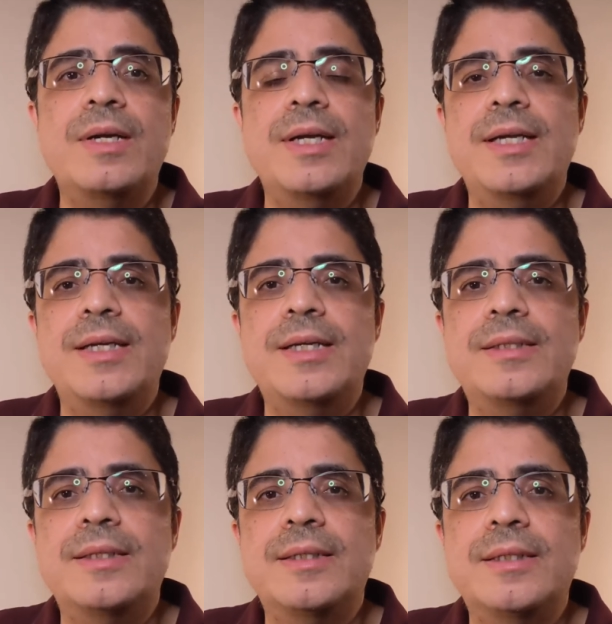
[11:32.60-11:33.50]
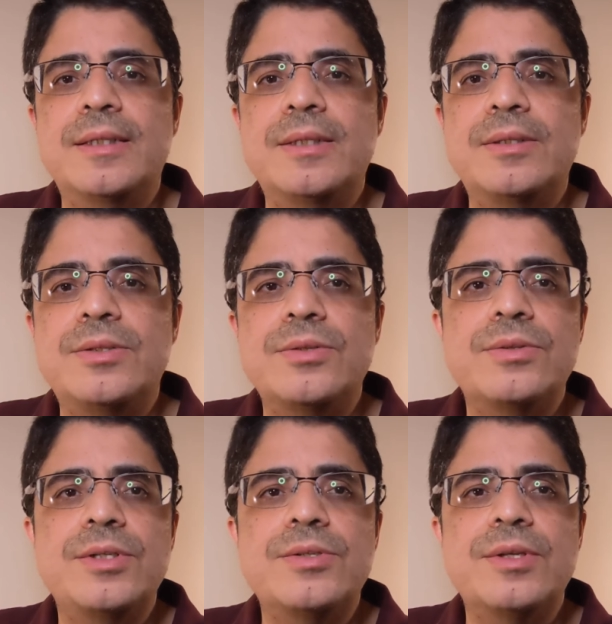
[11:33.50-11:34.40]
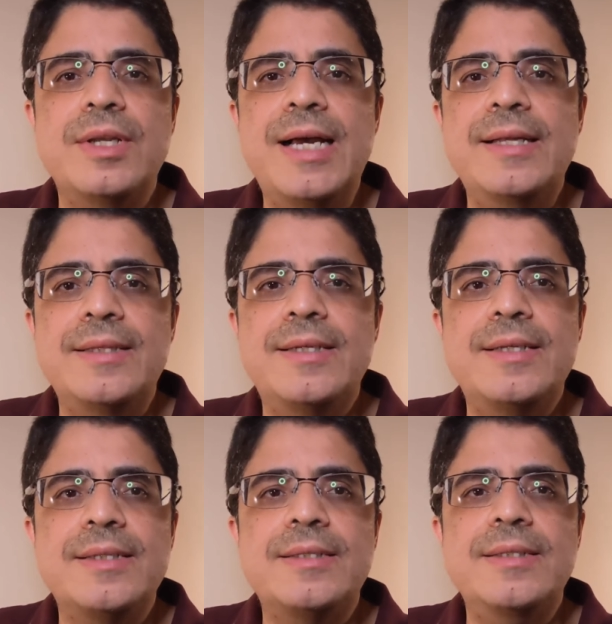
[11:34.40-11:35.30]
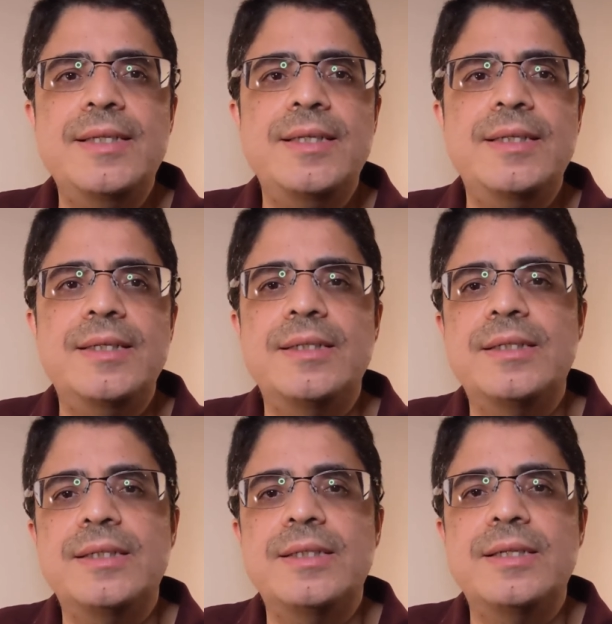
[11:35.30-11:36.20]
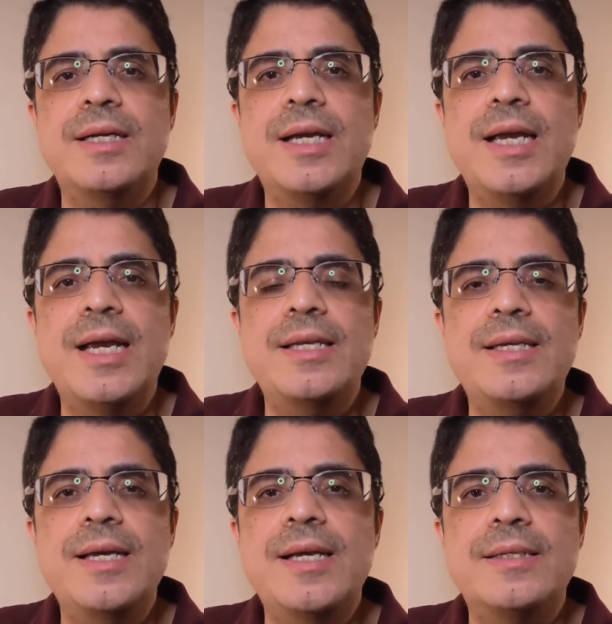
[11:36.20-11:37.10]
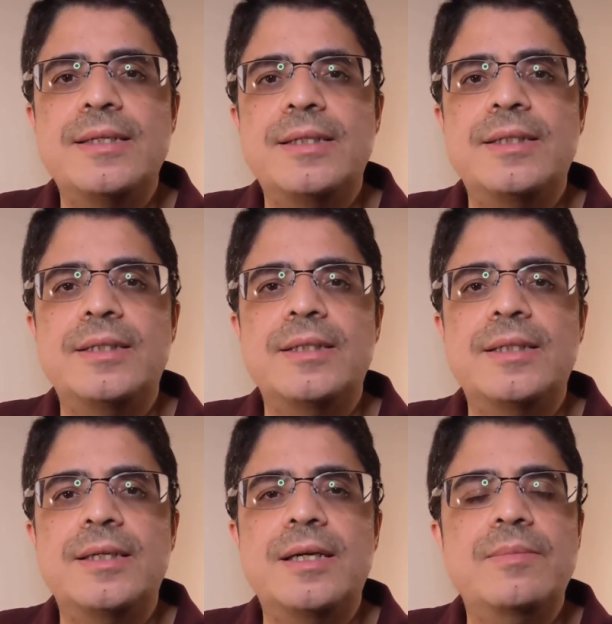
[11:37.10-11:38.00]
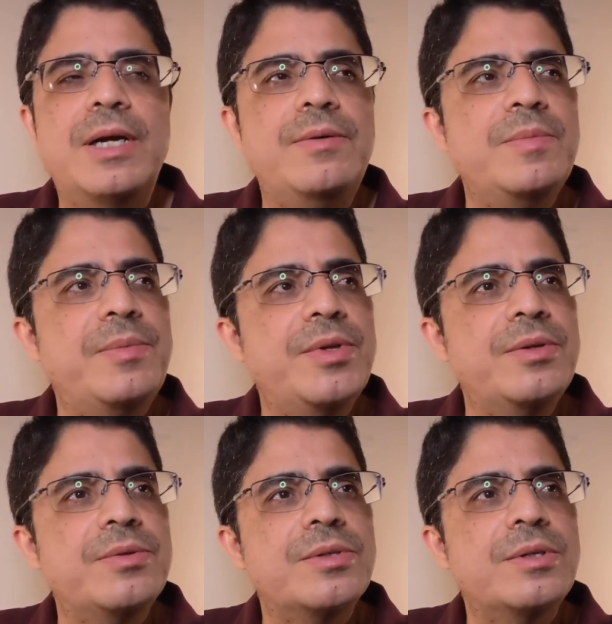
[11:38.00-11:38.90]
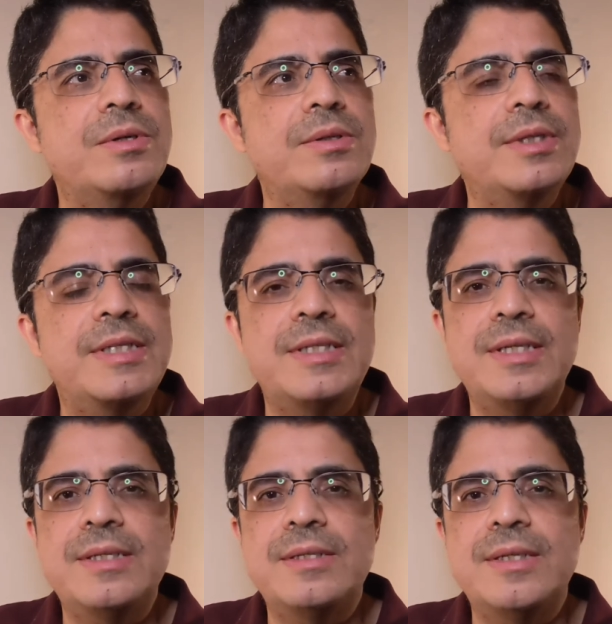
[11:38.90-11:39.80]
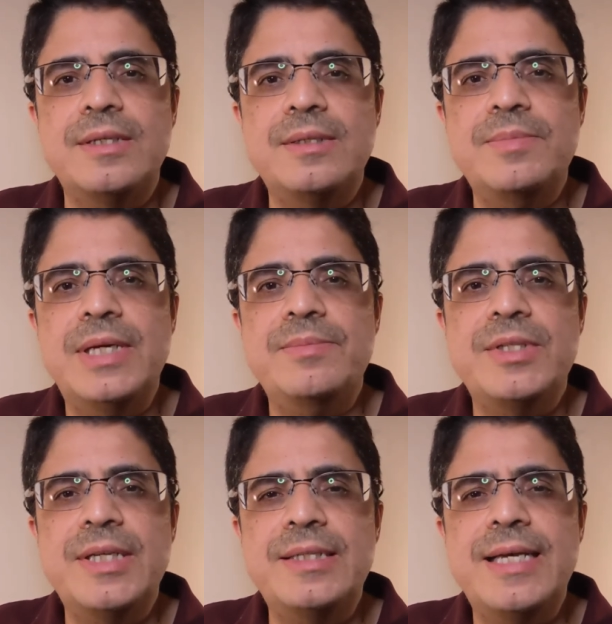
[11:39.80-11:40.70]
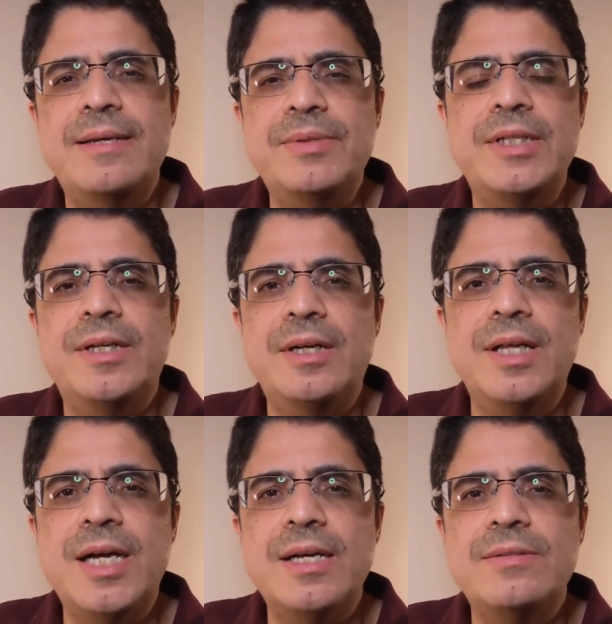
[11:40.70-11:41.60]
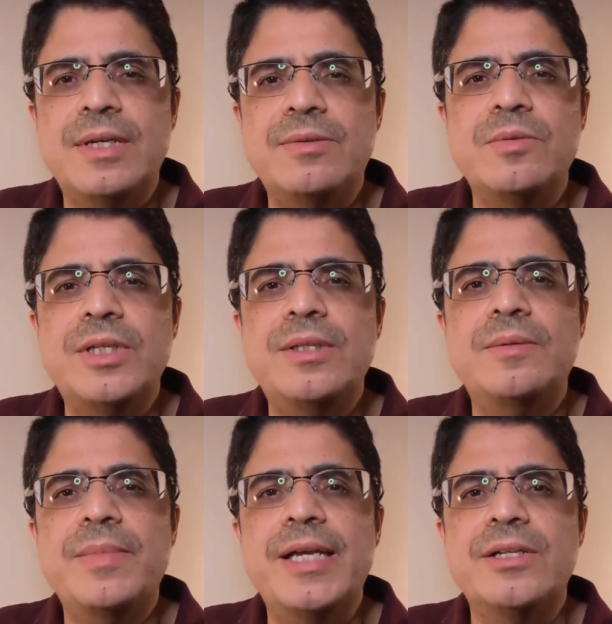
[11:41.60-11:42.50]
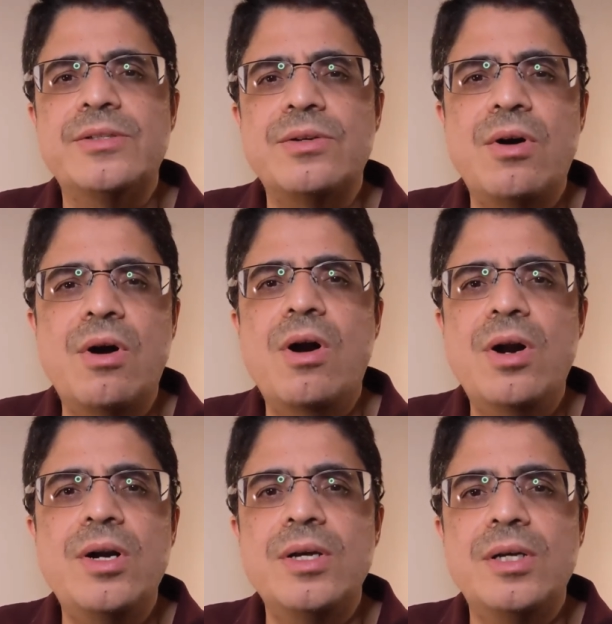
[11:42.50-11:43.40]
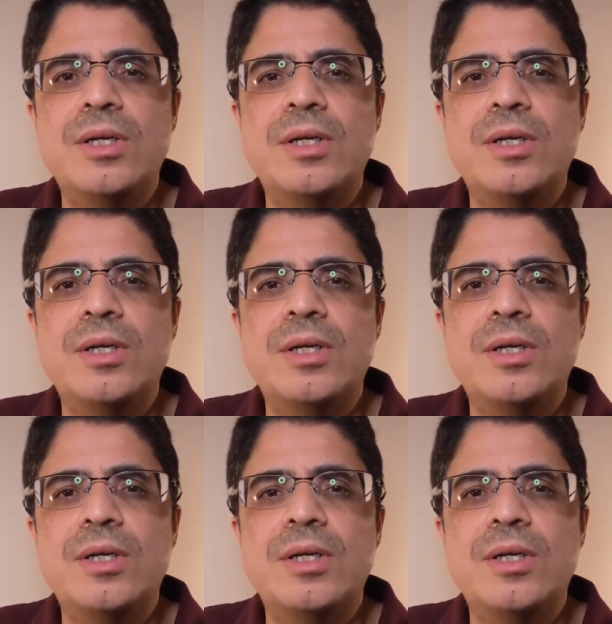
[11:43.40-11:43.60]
And uh, so there's a lot that he has seen, and yet uh, I remember there was a quote that says, uh, "Sometimes things happen in our lives that will either make us hard,